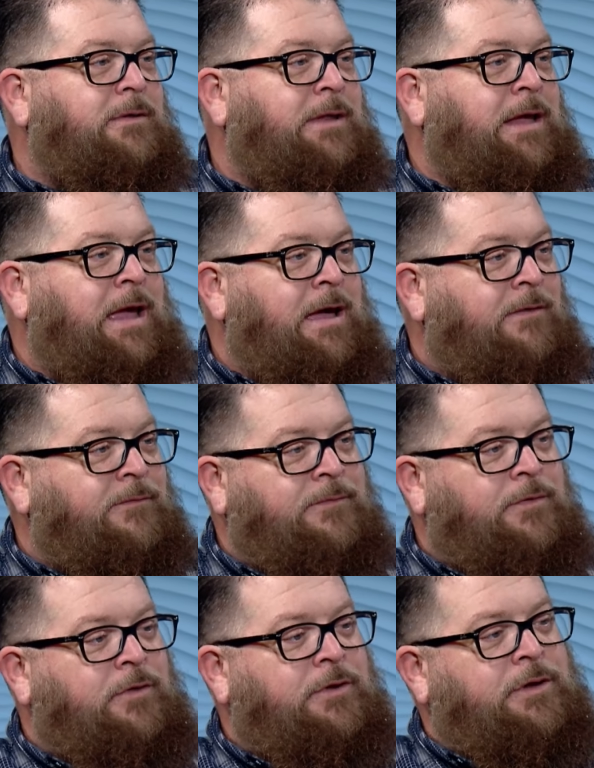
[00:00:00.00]
They
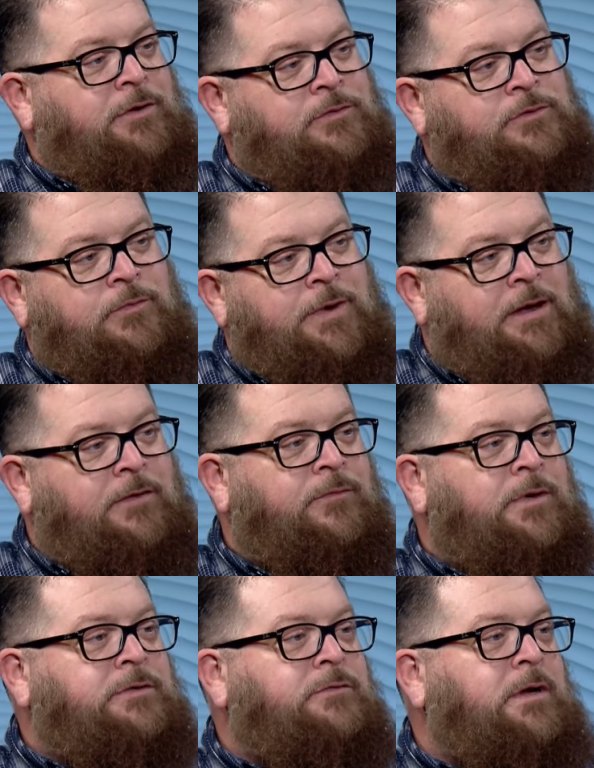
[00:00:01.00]
have a huge array of
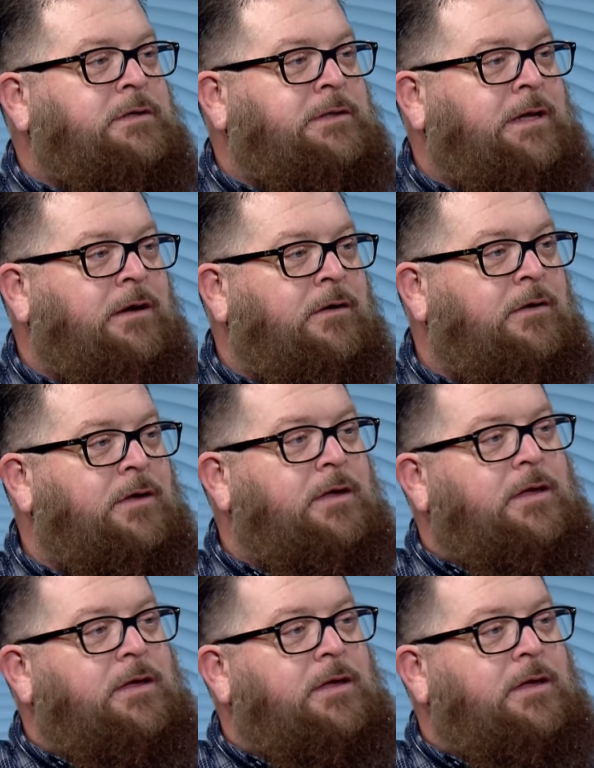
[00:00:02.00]
restaurants there,